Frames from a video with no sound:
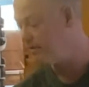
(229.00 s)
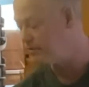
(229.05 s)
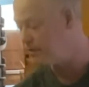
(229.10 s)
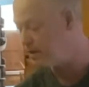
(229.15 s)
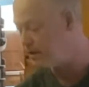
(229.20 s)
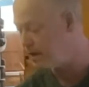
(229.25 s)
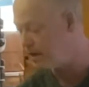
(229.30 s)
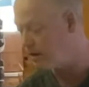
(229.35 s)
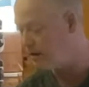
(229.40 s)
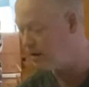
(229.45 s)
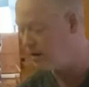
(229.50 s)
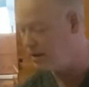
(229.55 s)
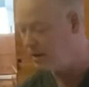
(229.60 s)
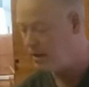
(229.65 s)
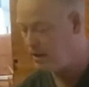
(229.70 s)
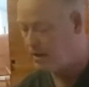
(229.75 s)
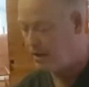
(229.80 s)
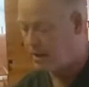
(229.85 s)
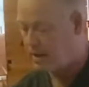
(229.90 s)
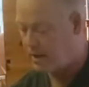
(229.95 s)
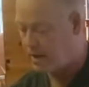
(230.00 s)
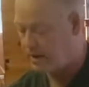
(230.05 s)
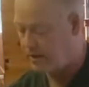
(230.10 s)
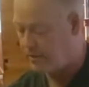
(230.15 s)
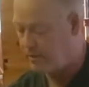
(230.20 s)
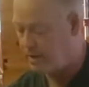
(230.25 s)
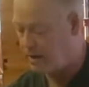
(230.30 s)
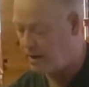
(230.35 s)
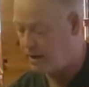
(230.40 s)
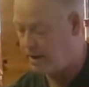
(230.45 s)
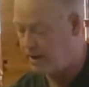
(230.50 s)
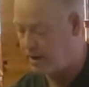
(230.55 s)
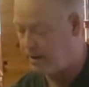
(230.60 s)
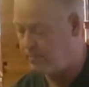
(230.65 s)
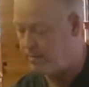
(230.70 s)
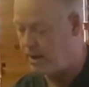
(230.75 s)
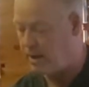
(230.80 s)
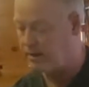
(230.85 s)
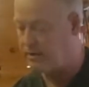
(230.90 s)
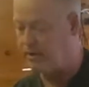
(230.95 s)
in there. And I've got it
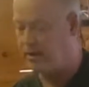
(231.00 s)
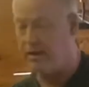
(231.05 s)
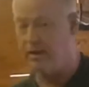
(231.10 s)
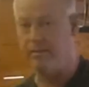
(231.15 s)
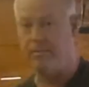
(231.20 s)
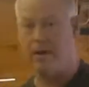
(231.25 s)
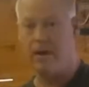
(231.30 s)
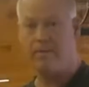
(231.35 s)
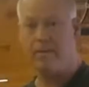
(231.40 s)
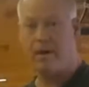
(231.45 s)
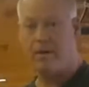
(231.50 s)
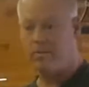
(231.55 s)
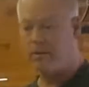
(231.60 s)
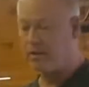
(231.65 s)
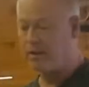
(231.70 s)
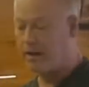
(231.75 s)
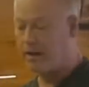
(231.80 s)
melted. Maybe I'll bring the